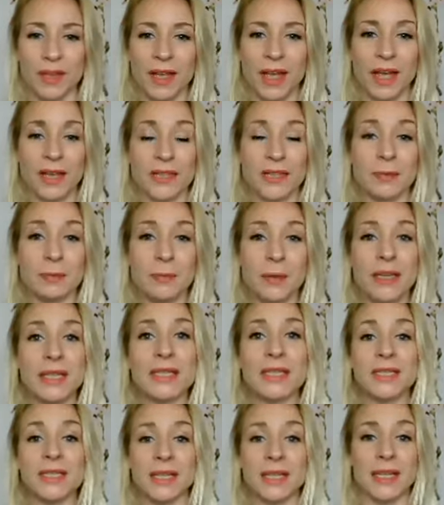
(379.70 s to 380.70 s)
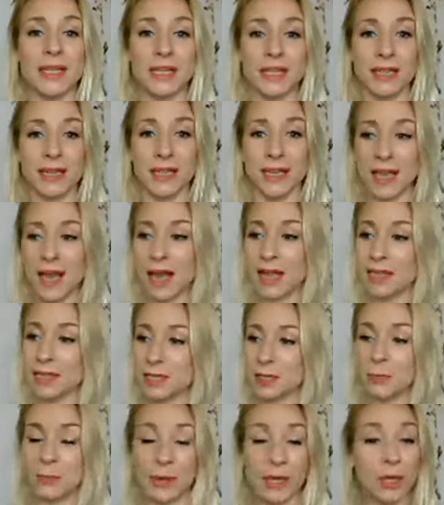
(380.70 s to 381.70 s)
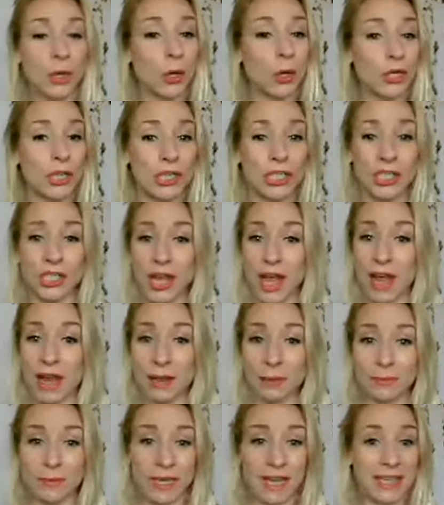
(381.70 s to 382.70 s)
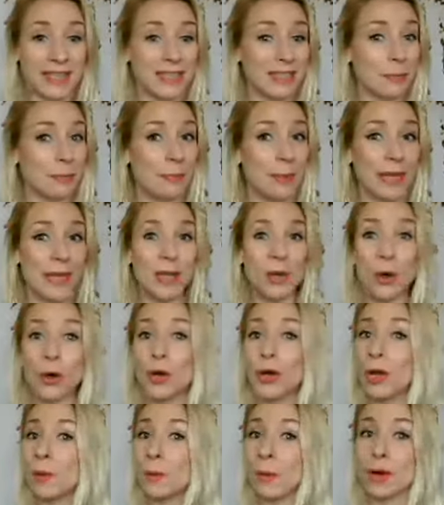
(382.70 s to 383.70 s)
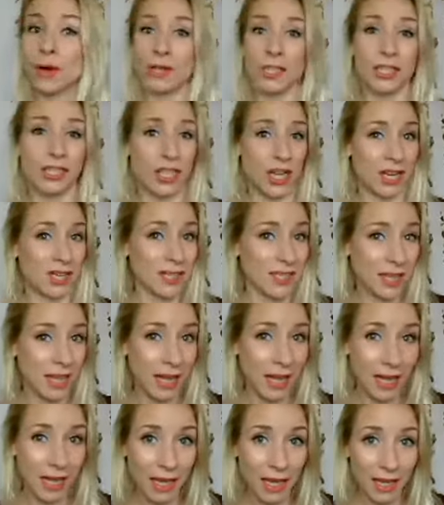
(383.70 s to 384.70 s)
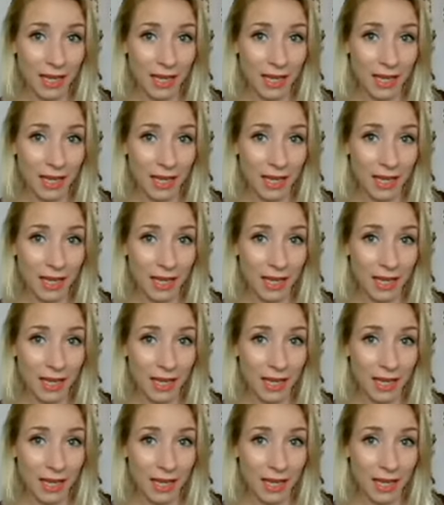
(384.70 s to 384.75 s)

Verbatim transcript: and to be seen and to be unashamed and to be unapologetic